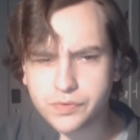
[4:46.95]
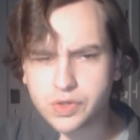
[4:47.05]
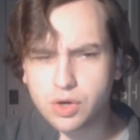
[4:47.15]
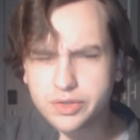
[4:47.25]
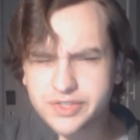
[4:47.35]

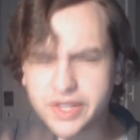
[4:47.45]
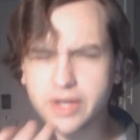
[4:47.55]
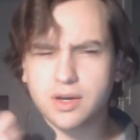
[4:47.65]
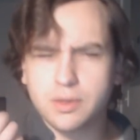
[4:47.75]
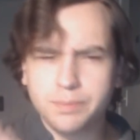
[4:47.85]
You know, it's
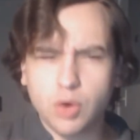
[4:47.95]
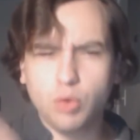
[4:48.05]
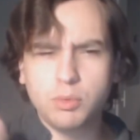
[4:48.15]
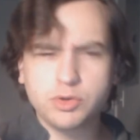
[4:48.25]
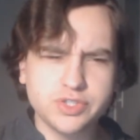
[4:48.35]
like
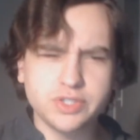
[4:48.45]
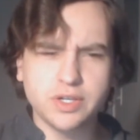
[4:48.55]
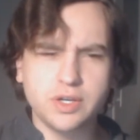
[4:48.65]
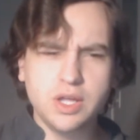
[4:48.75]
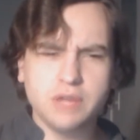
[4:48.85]
almost
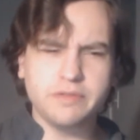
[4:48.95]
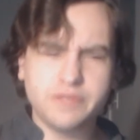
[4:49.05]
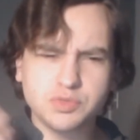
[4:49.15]
if